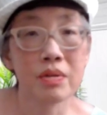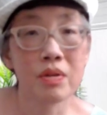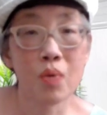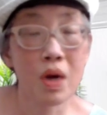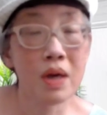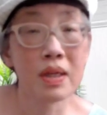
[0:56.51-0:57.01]
the
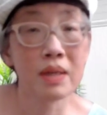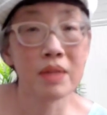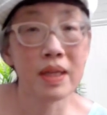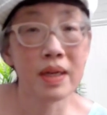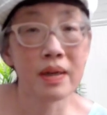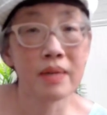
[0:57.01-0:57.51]
welcome
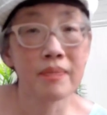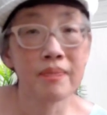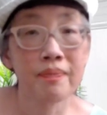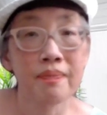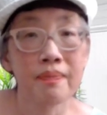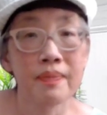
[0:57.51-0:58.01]
letter,
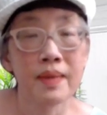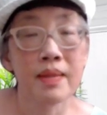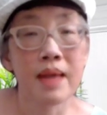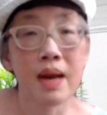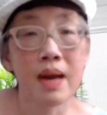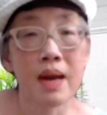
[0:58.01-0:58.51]

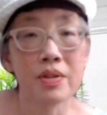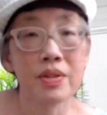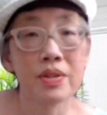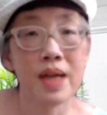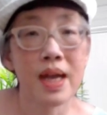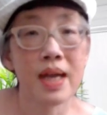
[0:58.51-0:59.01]
that
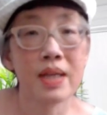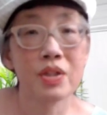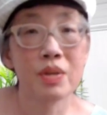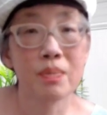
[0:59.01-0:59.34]
also has your